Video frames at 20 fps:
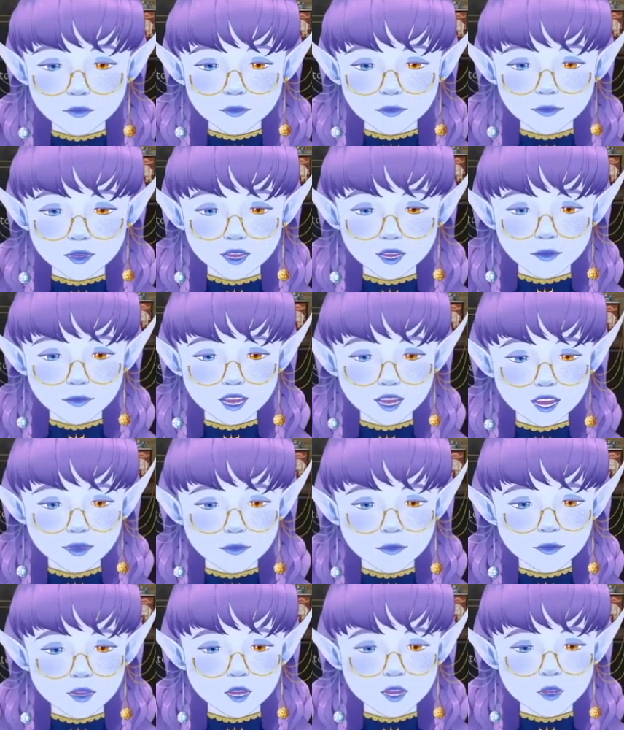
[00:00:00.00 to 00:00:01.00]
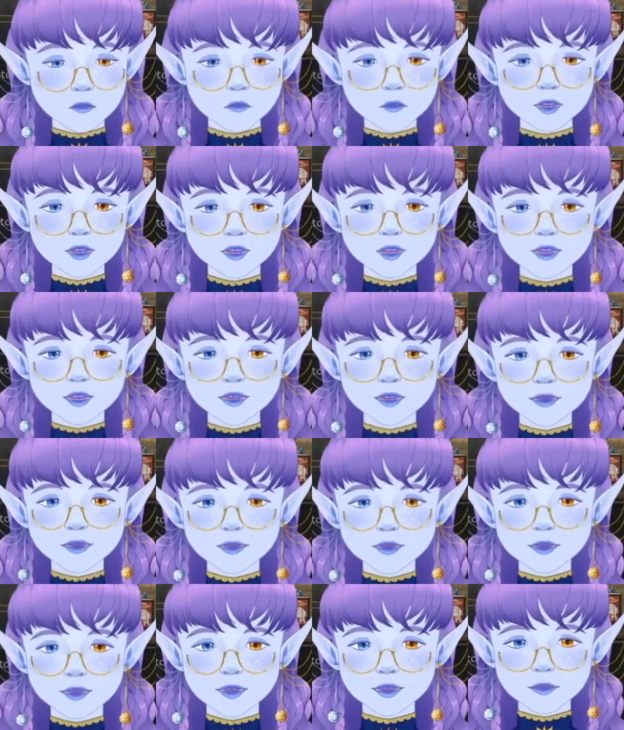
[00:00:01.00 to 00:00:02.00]
Wow, no one is a
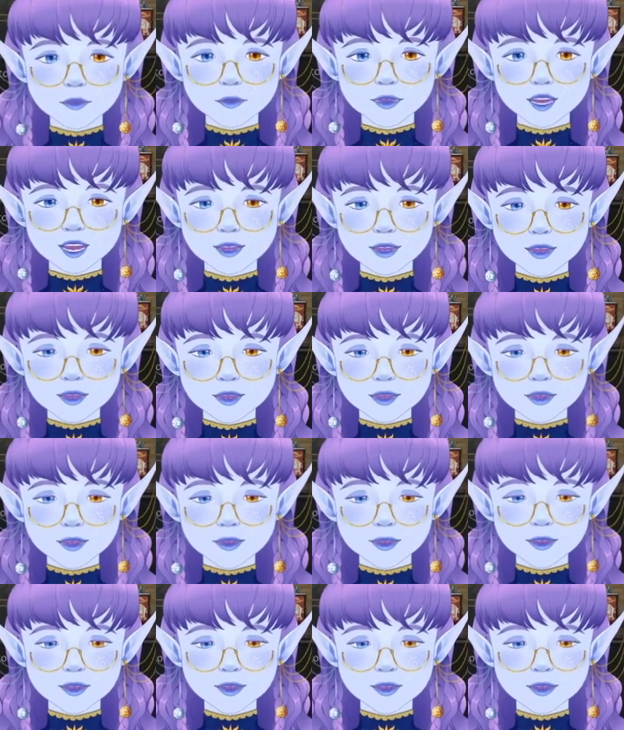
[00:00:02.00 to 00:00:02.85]
good wet nurse.